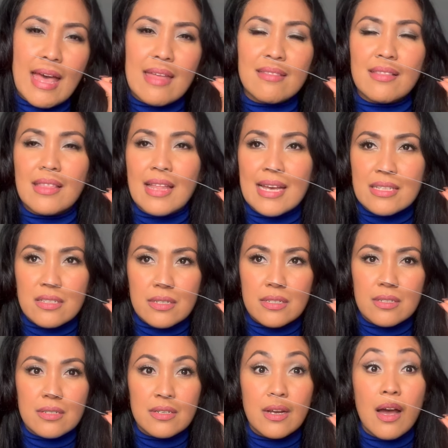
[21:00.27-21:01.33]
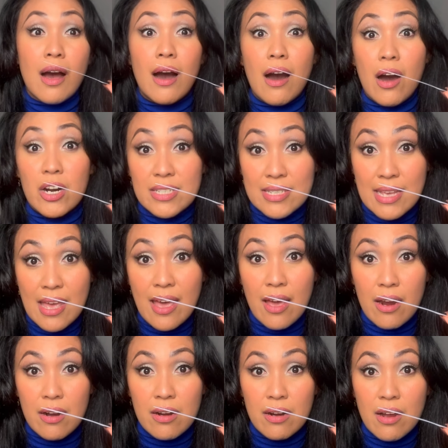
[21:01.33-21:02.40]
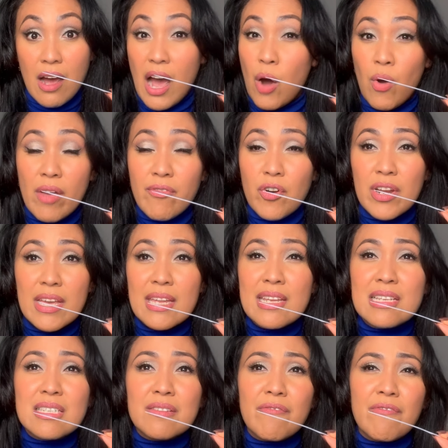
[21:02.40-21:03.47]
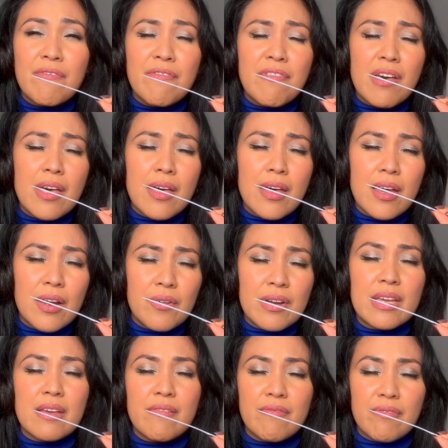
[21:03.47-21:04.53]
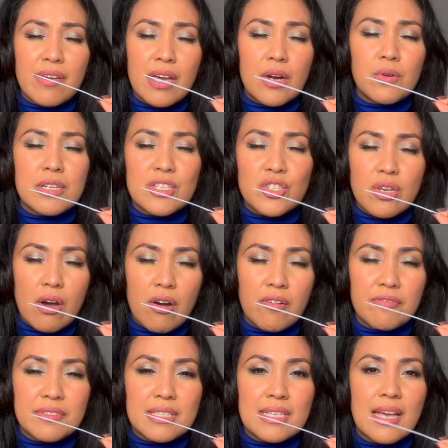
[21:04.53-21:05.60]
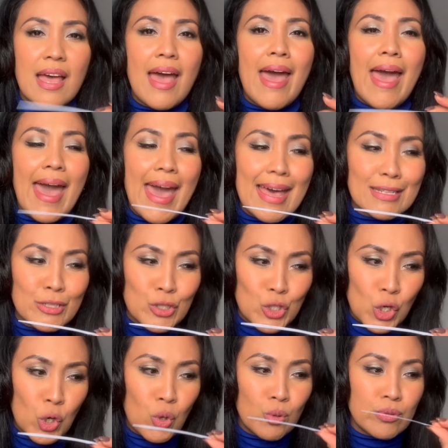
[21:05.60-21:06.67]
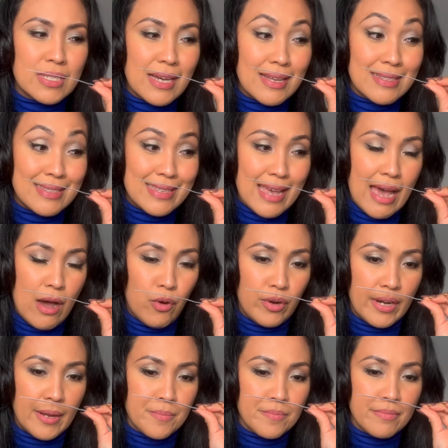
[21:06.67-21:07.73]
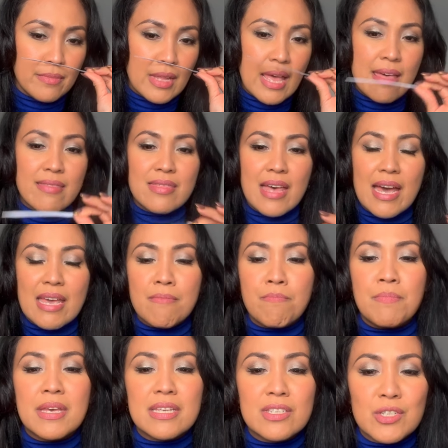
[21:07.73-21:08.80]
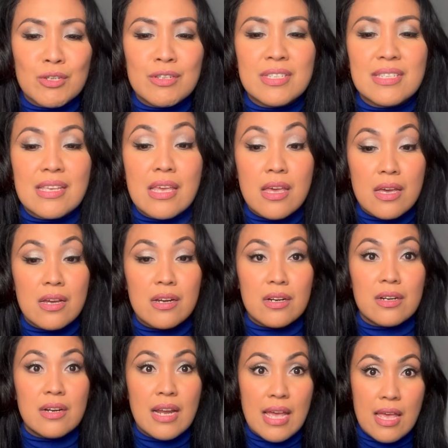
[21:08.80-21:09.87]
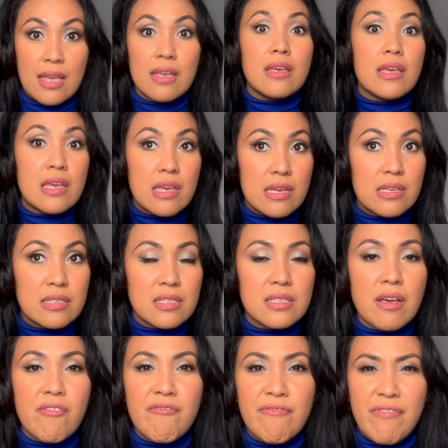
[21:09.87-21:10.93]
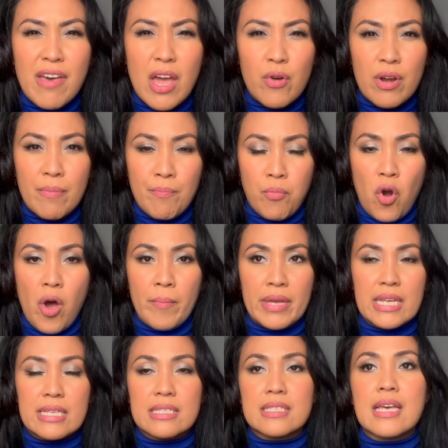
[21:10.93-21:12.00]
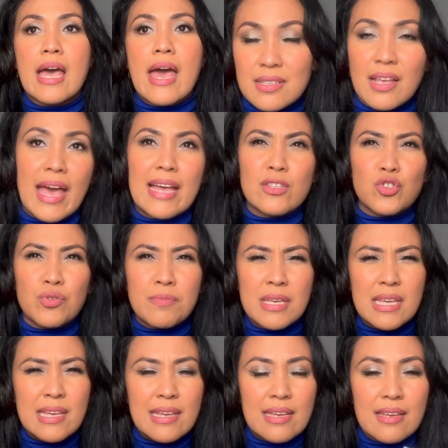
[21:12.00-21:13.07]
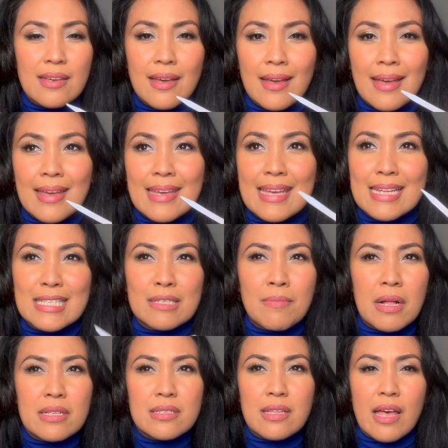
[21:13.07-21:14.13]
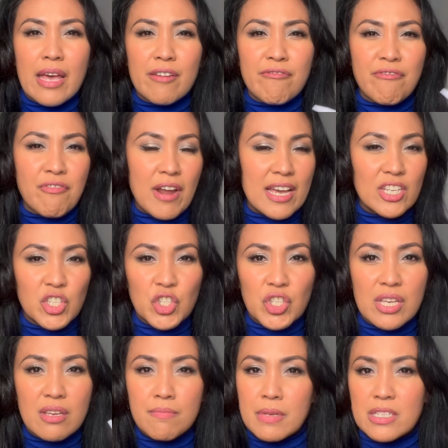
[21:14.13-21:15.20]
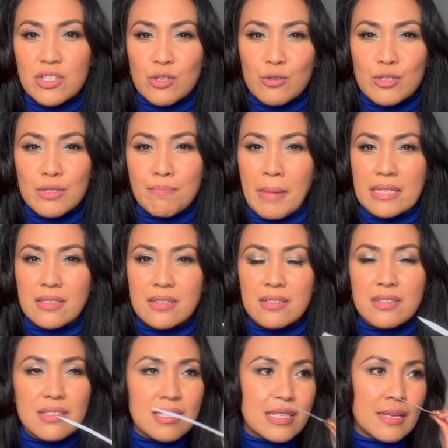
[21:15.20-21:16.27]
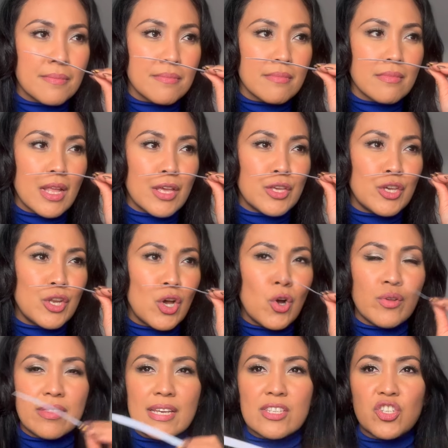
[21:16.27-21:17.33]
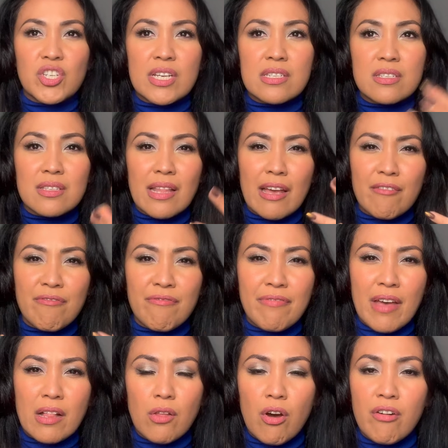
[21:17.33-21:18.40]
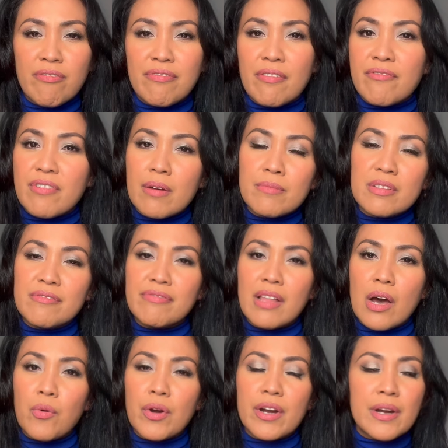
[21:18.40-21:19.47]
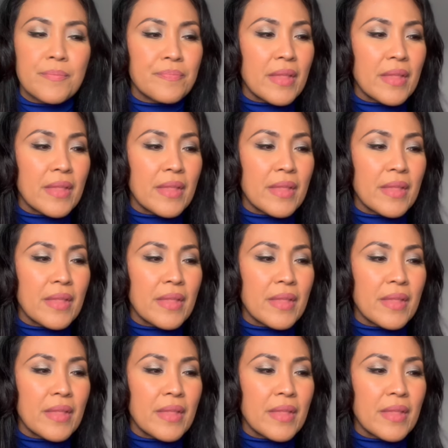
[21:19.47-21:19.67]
and leather are there. However, it is very, very soft and toned down. The hibiscus here is very prominent. And to me, it smells like fresh hibiscus petals you know, that just like fell off from the flower,